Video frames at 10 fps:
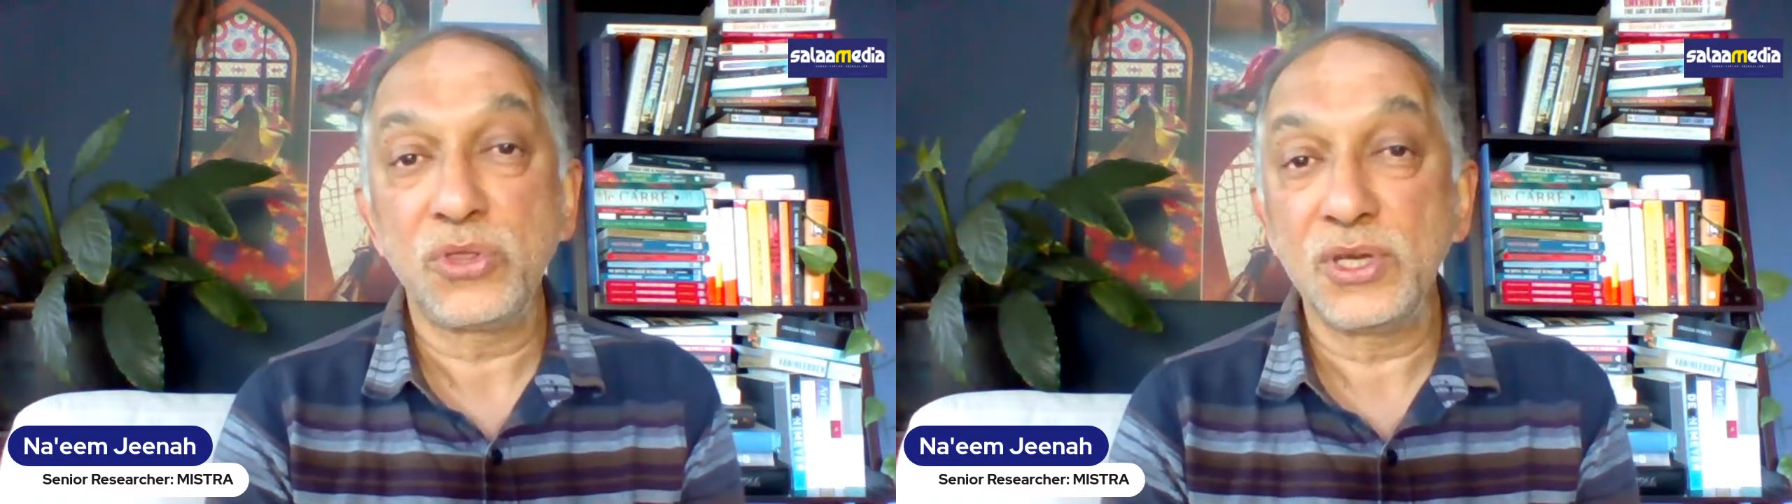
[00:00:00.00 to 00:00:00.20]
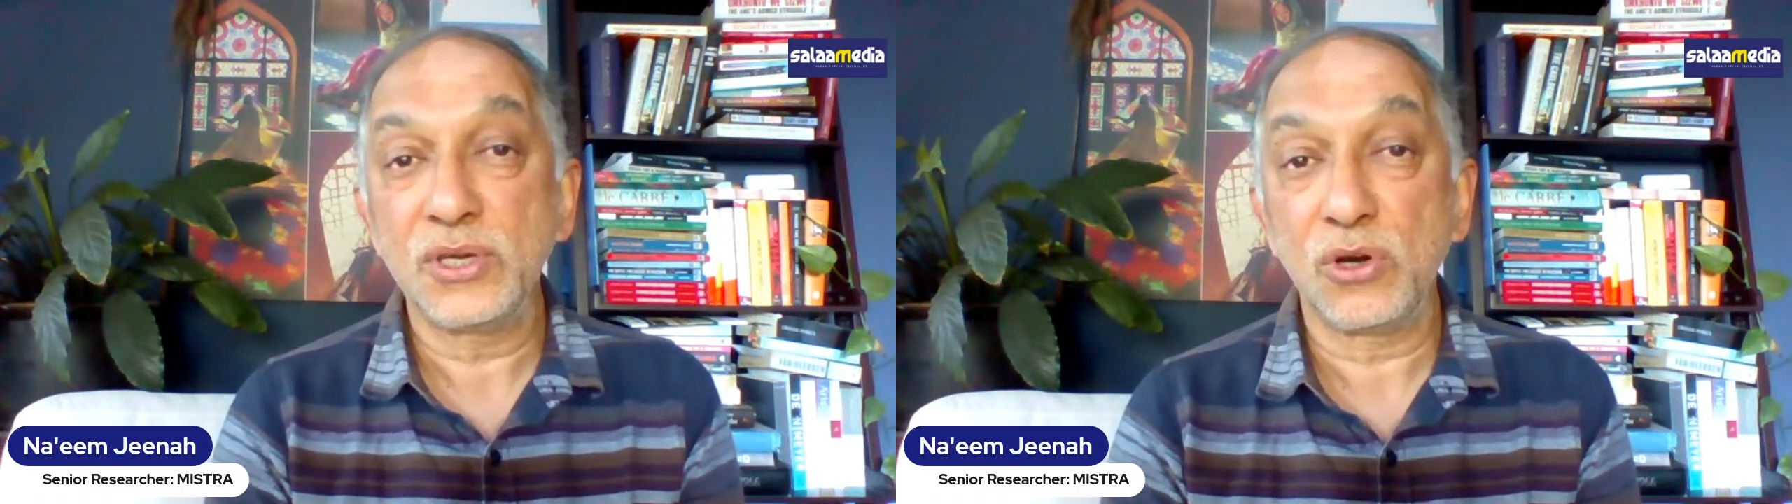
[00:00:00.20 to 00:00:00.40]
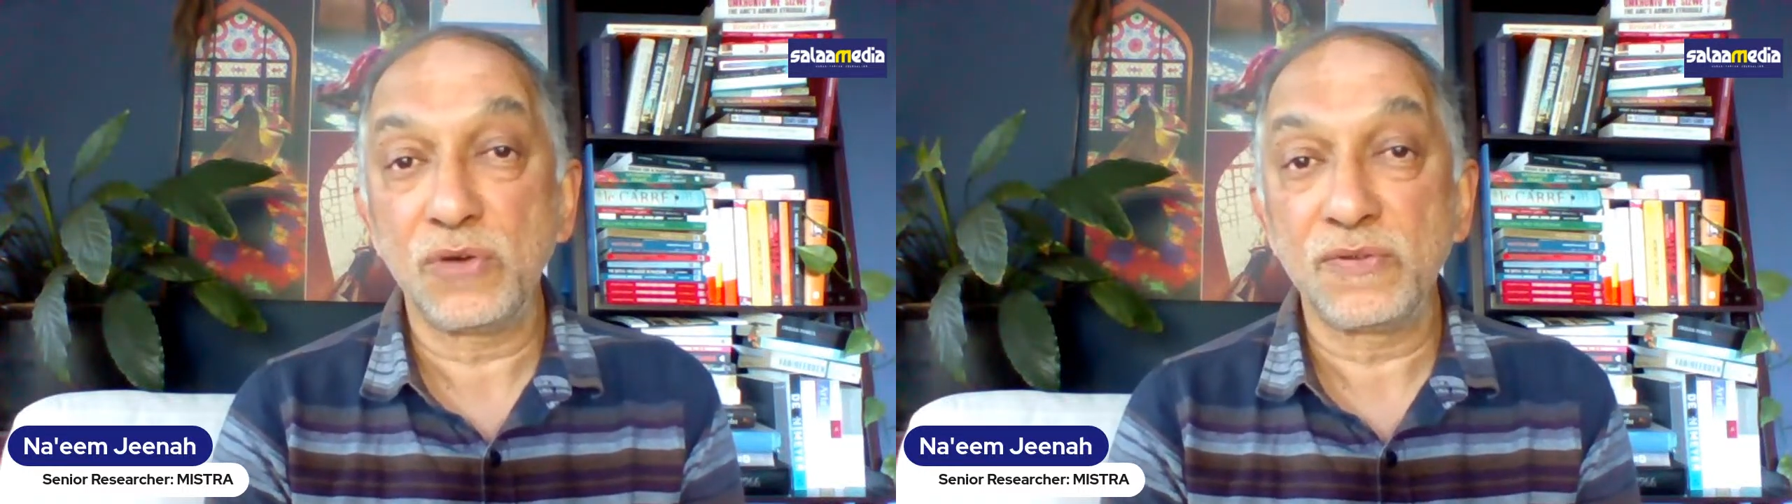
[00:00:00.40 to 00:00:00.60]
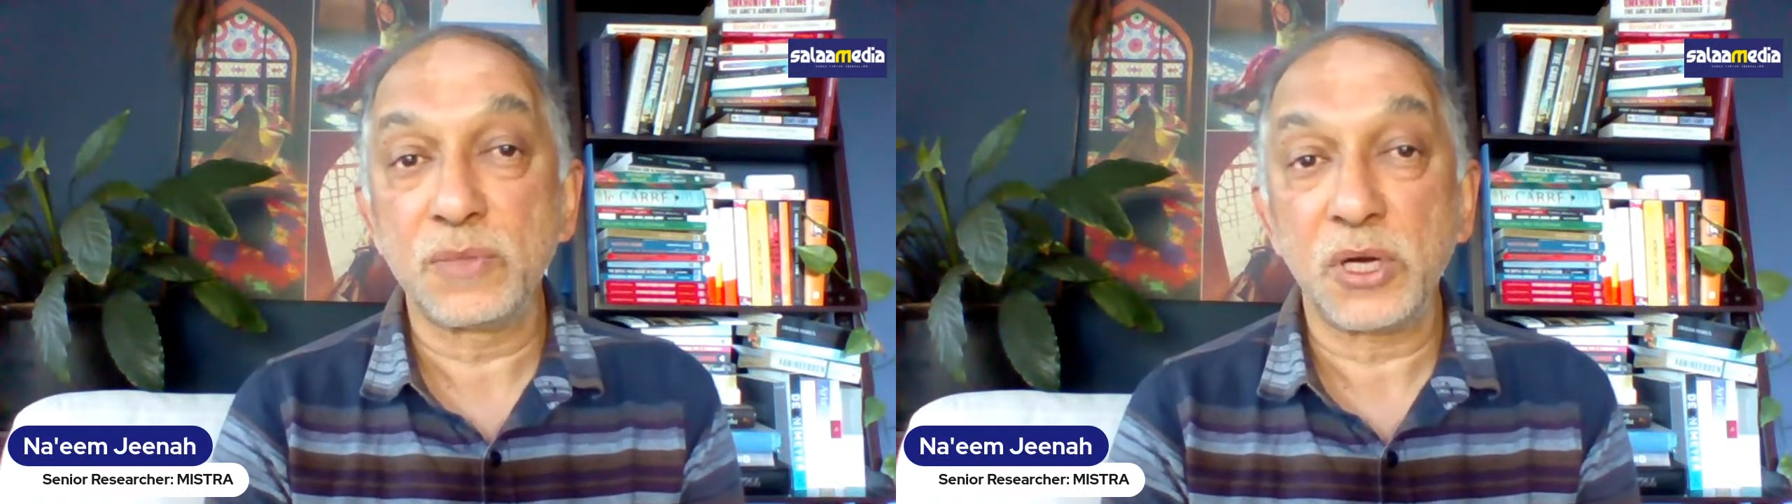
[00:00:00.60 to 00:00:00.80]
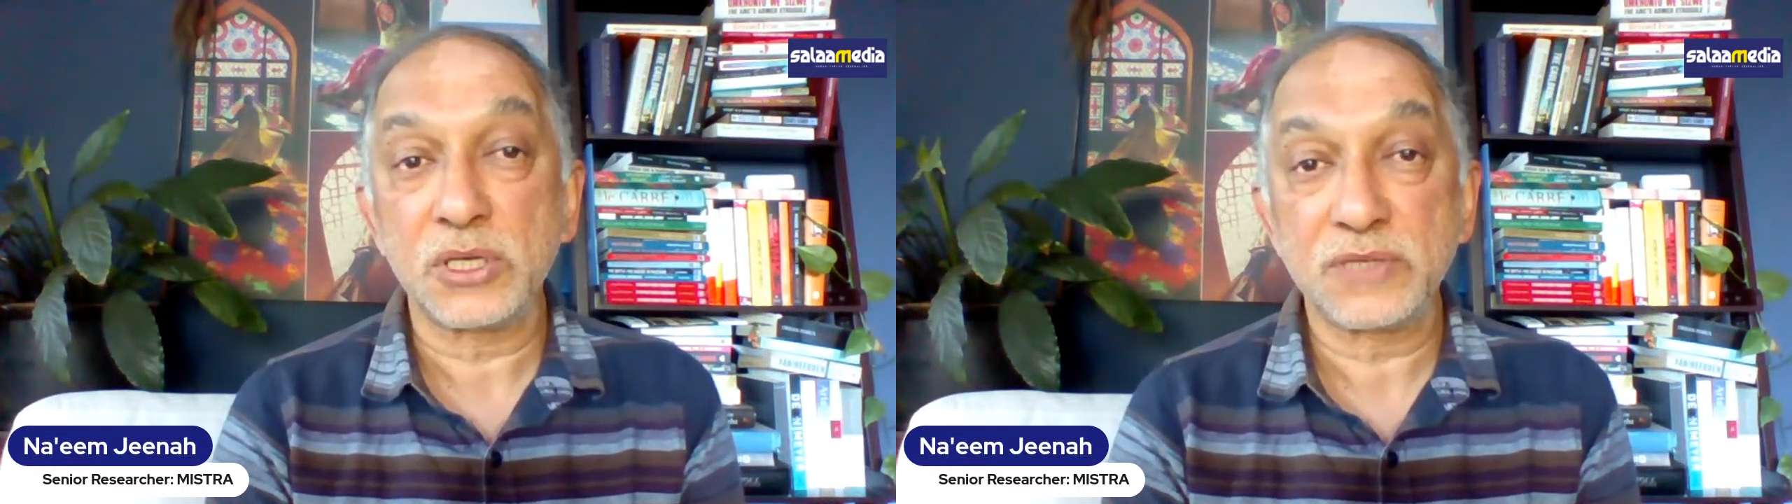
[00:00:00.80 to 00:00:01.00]
thing over the
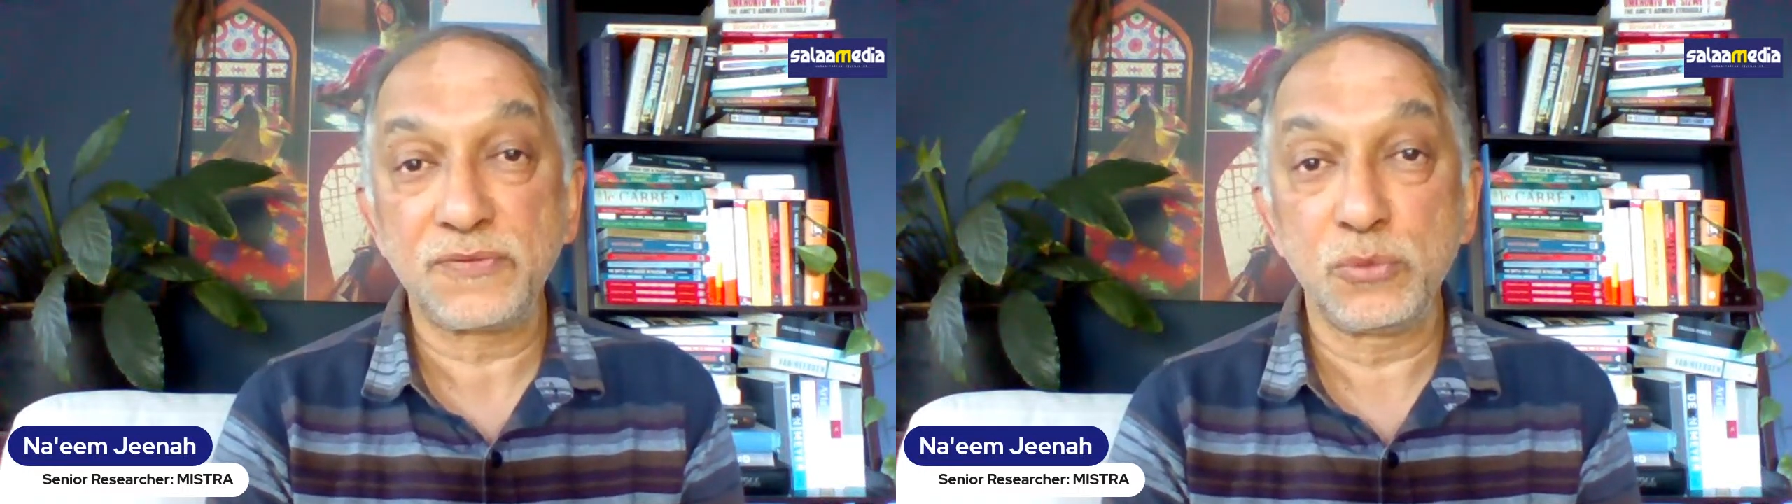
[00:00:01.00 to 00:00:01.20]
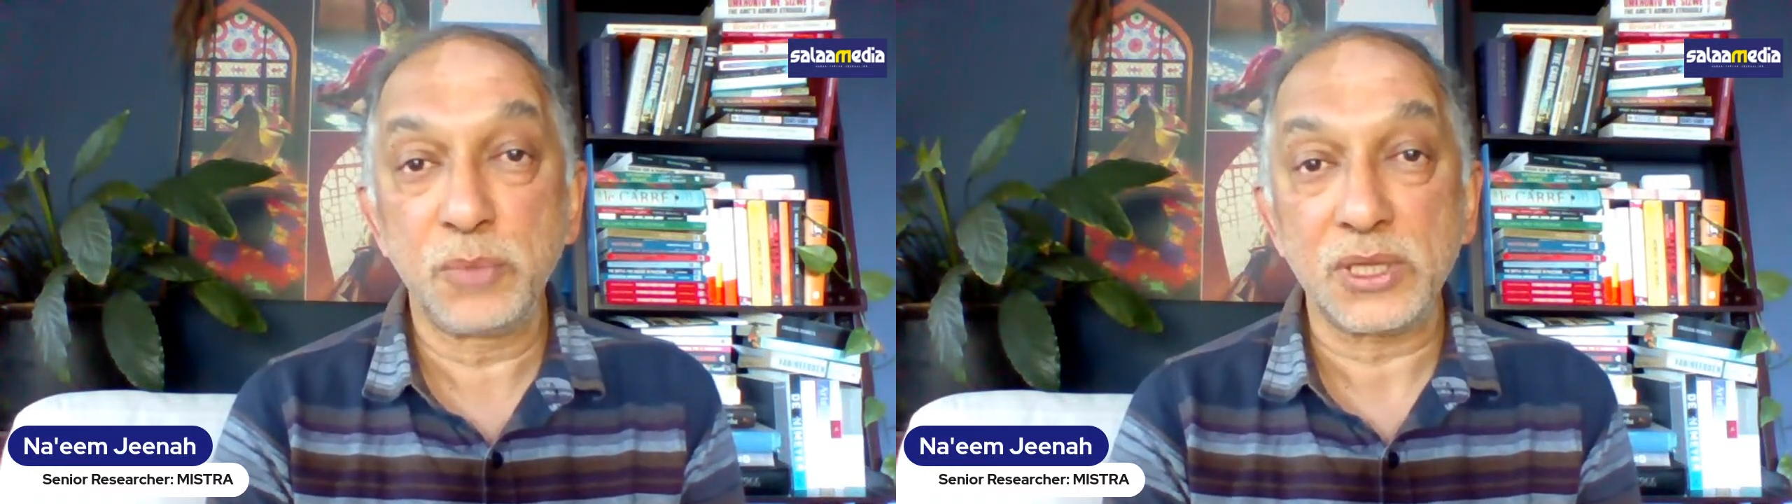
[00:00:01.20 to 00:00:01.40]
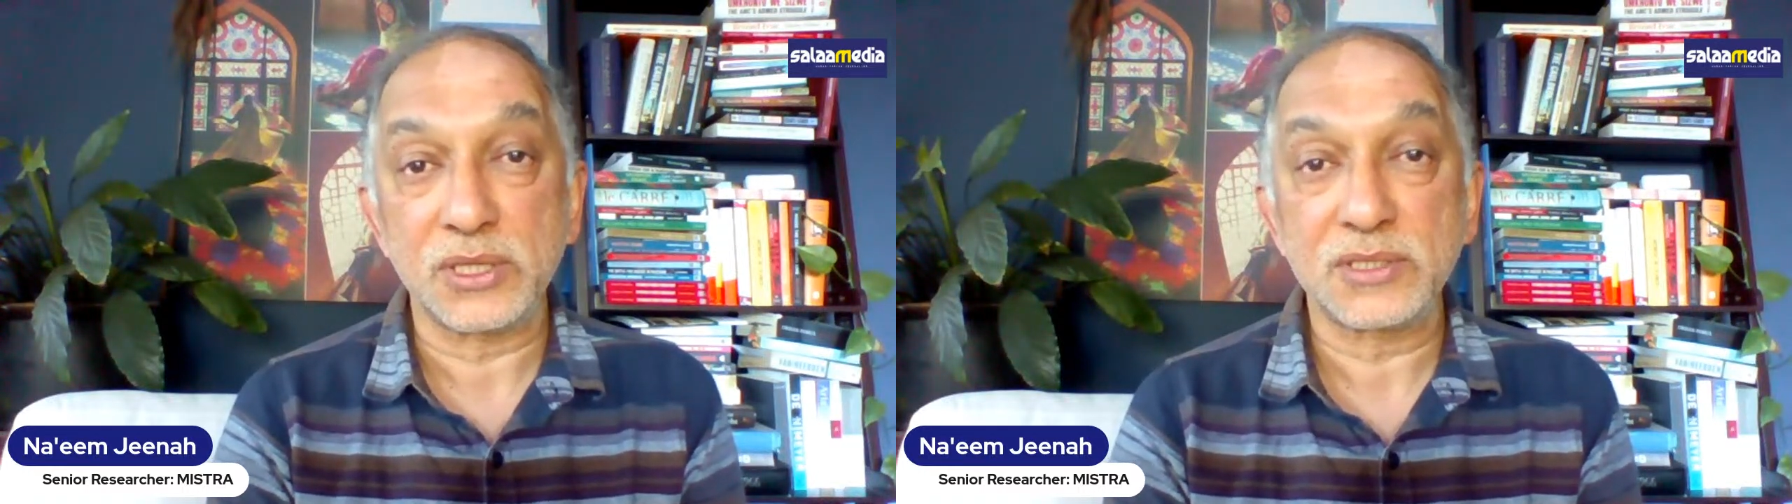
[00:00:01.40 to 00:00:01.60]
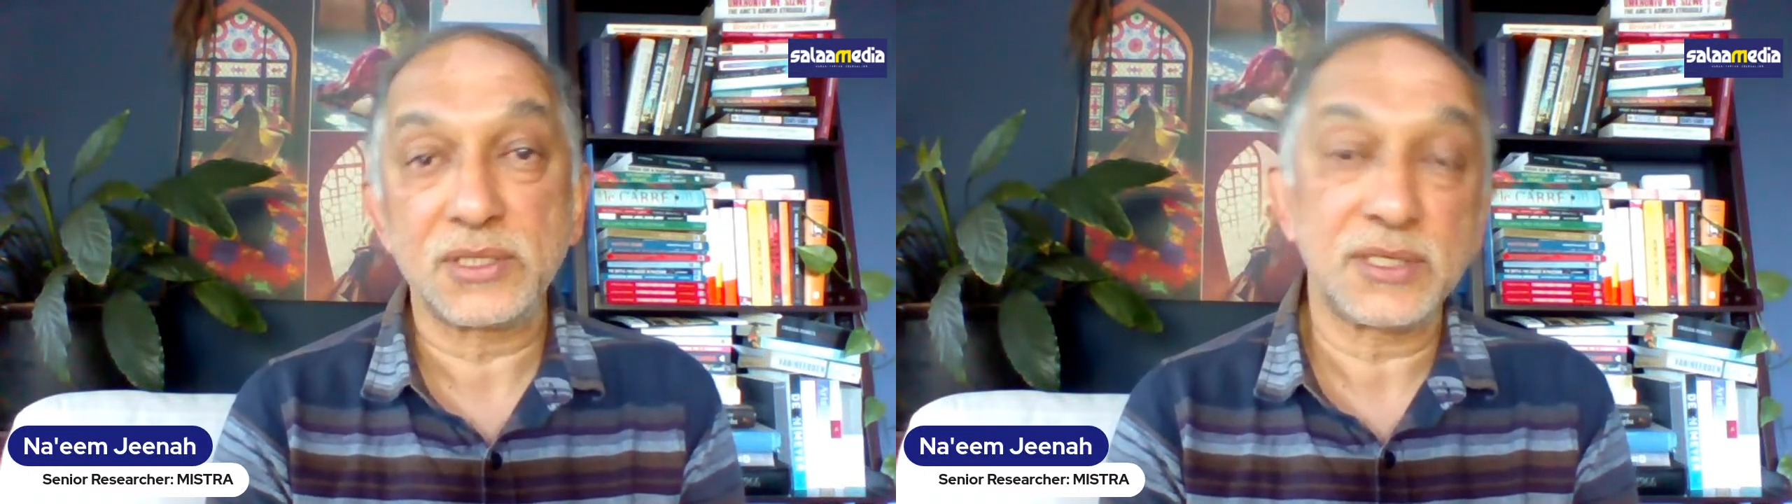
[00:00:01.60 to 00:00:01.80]
past few months,